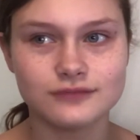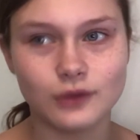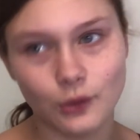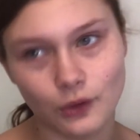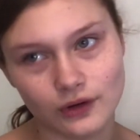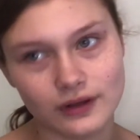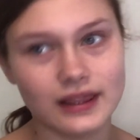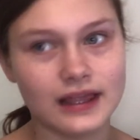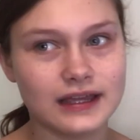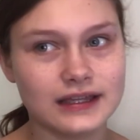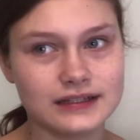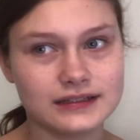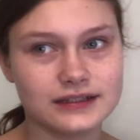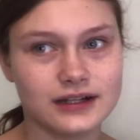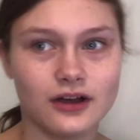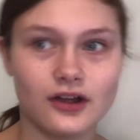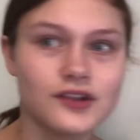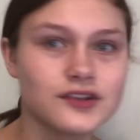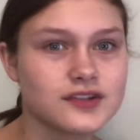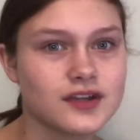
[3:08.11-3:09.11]
or like
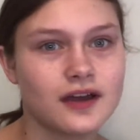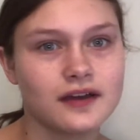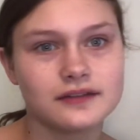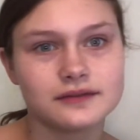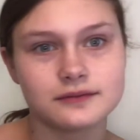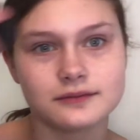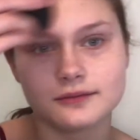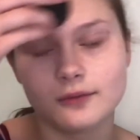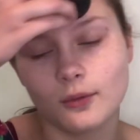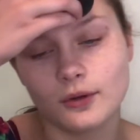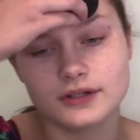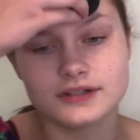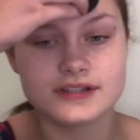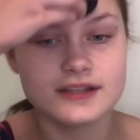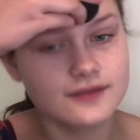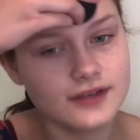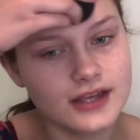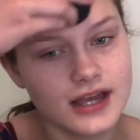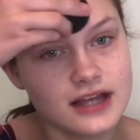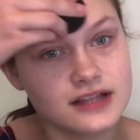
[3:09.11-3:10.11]
Ulta or
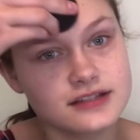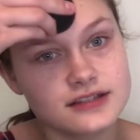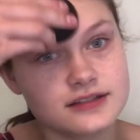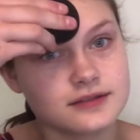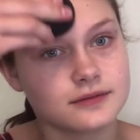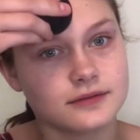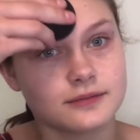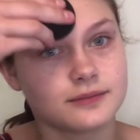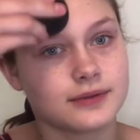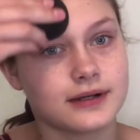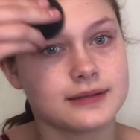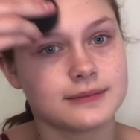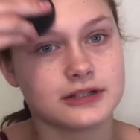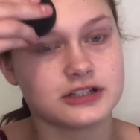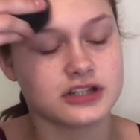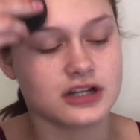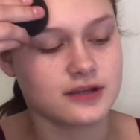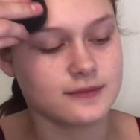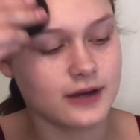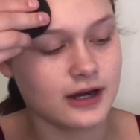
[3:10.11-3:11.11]
CVS, pretty much
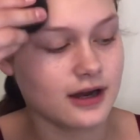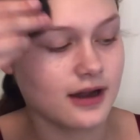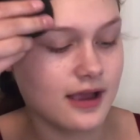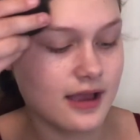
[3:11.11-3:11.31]
anywhere.